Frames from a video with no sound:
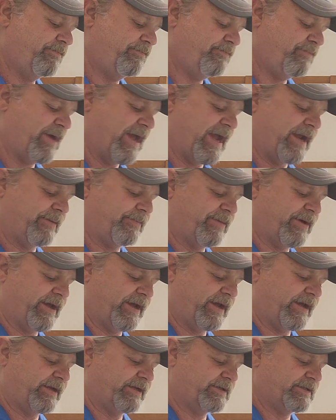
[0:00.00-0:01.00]

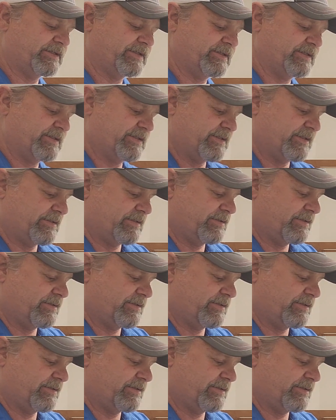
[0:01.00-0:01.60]
Backpacks,